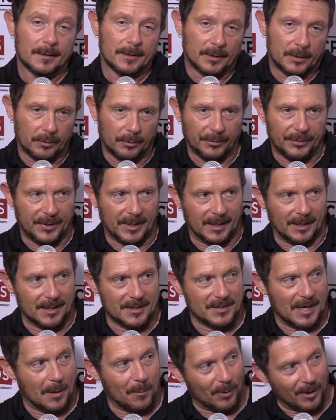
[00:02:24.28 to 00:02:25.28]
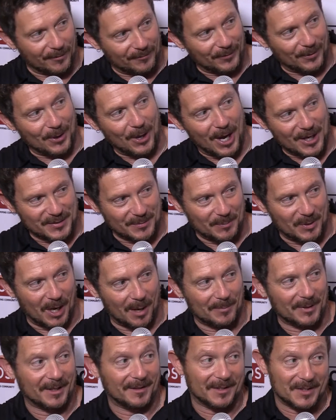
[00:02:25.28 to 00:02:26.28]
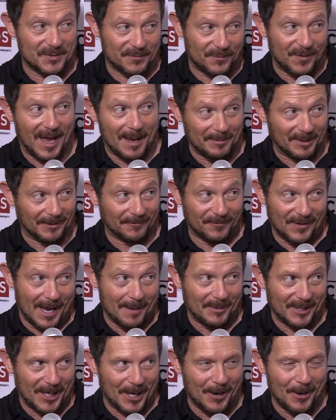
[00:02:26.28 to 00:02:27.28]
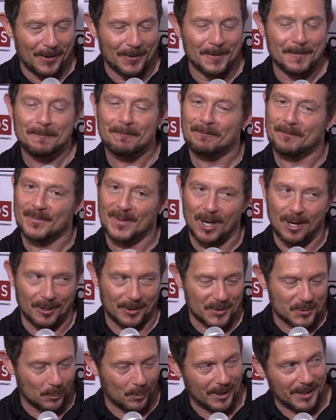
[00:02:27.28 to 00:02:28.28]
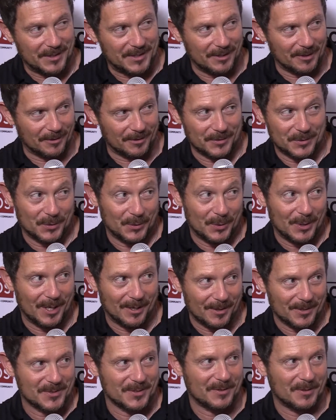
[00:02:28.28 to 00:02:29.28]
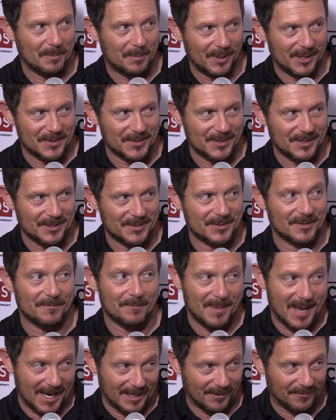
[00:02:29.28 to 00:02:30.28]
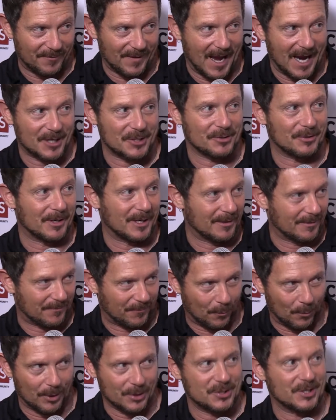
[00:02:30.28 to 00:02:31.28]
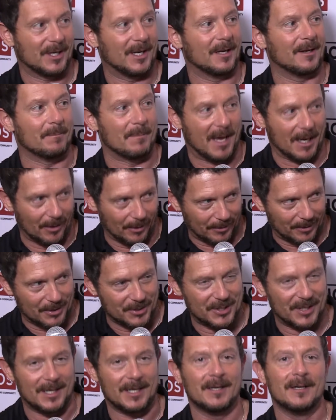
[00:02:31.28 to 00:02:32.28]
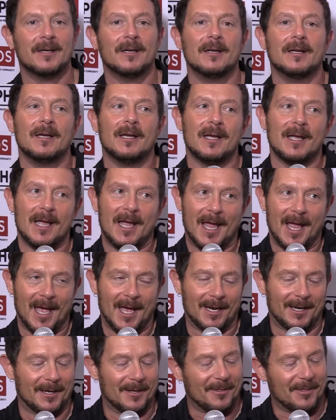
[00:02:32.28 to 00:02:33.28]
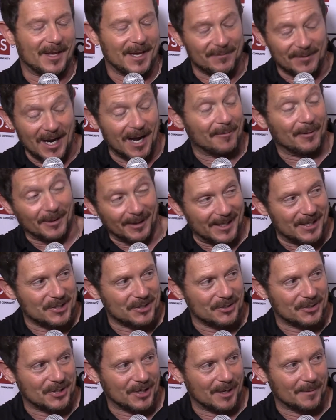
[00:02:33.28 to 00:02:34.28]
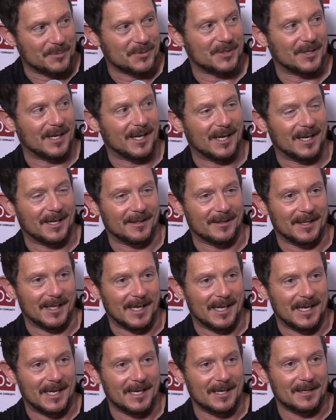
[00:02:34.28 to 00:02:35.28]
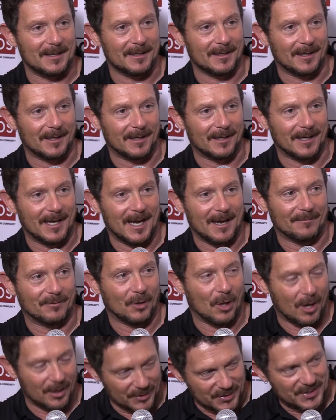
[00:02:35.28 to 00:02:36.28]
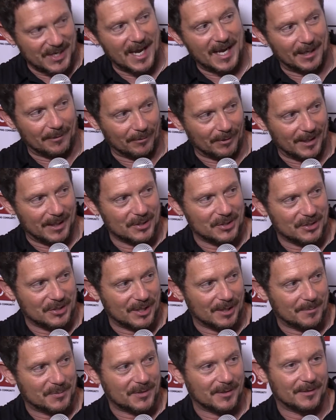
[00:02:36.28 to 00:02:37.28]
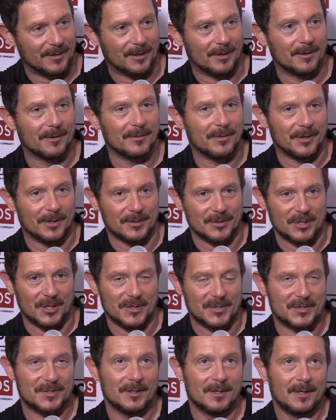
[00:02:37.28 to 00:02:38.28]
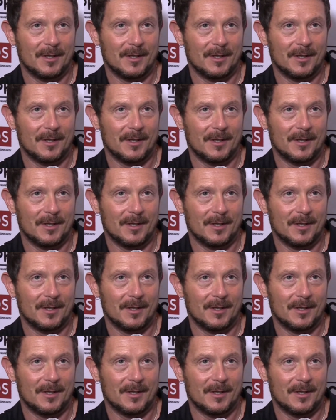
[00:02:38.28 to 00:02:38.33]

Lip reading: Cool thing is I work for an awesome company that's family owned, 122 years in the business of manufacturing, forging, metallurgy, and they've got relationships, and they have long-standing relationships, and they're just